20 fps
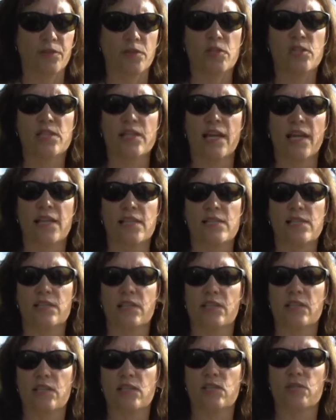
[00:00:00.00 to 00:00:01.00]
first case in
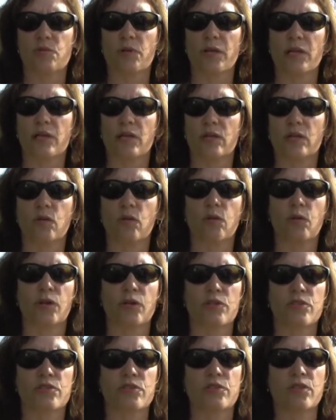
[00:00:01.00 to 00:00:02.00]
the district
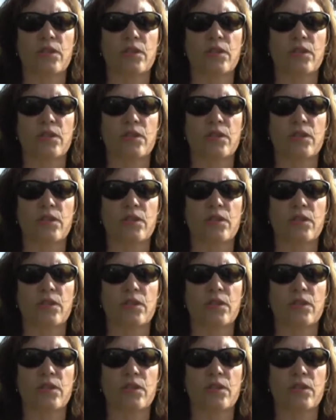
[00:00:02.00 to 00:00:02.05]
court,